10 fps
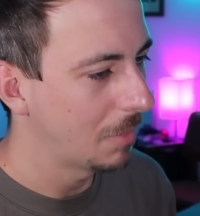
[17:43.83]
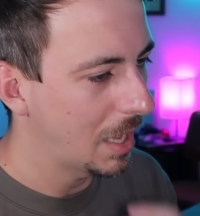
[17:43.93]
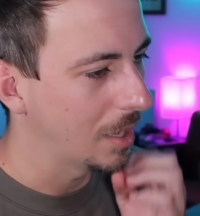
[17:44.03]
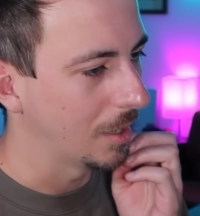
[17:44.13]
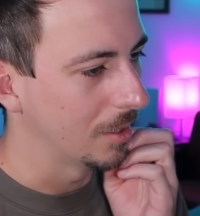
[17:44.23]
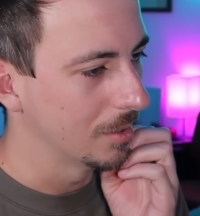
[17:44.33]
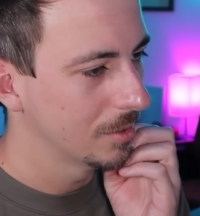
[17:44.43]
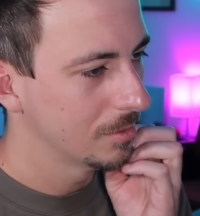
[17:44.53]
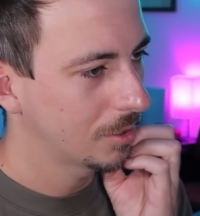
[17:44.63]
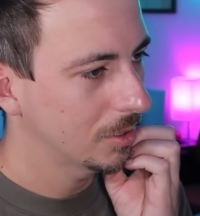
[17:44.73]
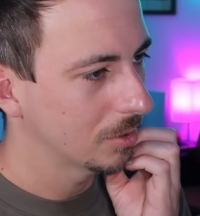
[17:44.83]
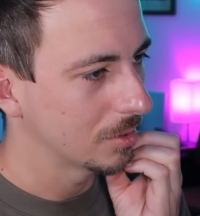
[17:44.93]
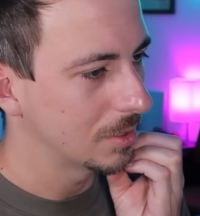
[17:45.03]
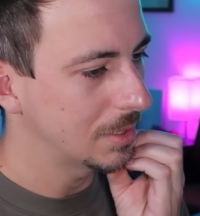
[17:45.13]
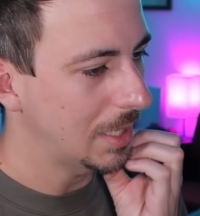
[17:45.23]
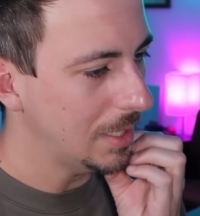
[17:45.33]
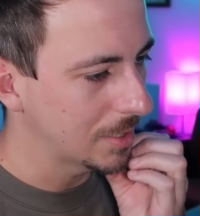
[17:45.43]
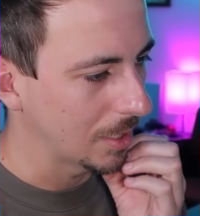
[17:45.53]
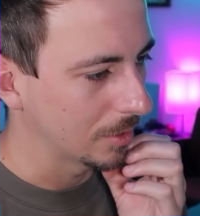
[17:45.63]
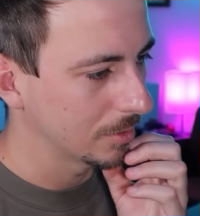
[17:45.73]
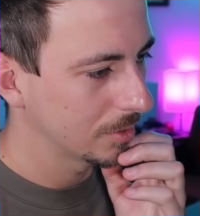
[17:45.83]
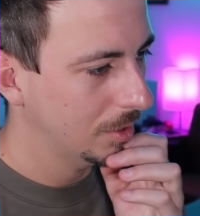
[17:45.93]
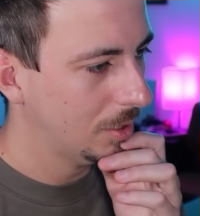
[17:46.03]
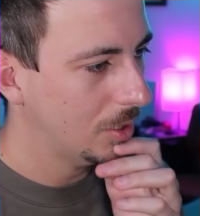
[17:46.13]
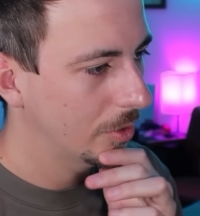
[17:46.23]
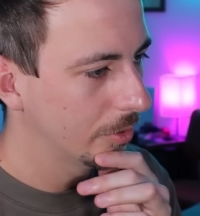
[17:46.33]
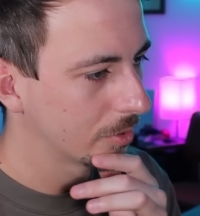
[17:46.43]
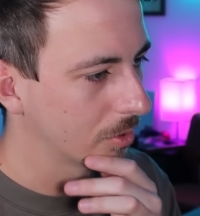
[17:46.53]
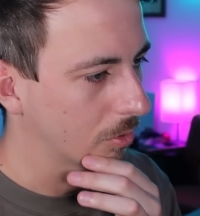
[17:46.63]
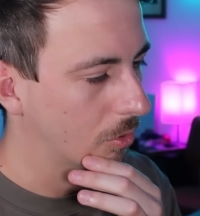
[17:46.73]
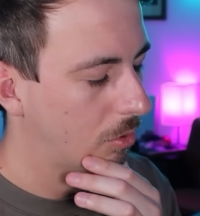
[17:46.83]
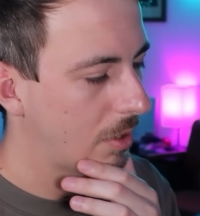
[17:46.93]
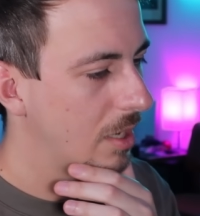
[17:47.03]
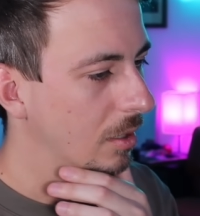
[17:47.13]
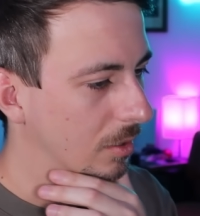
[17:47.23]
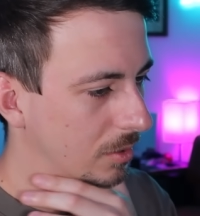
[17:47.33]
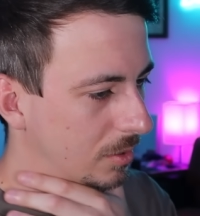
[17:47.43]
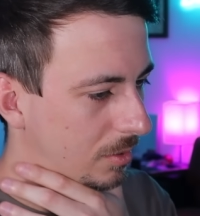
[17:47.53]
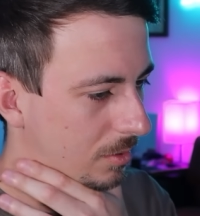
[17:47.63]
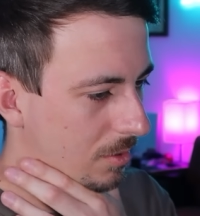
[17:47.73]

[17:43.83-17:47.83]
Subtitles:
Man, look at those details. Look at all those little craters.